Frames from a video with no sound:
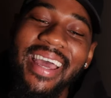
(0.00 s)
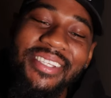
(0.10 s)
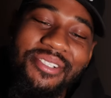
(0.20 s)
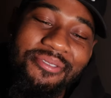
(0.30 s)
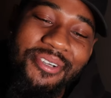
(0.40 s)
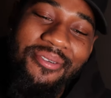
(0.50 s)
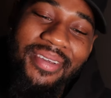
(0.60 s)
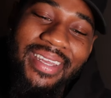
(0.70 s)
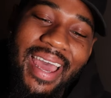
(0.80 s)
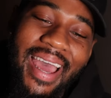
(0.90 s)
that, you feel
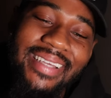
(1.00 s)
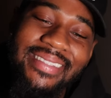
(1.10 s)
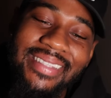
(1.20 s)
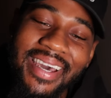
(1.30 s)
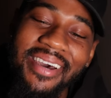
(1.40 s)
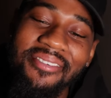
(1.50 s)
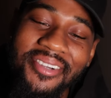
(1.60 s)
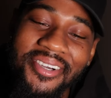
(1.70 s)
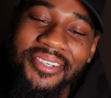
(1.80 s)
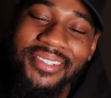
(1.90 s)
me? That's tough,
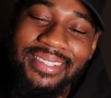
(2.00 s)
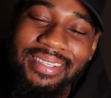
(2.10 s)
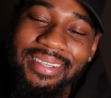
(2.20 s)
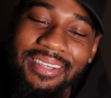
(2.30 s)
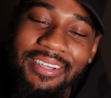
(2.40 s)
Coach.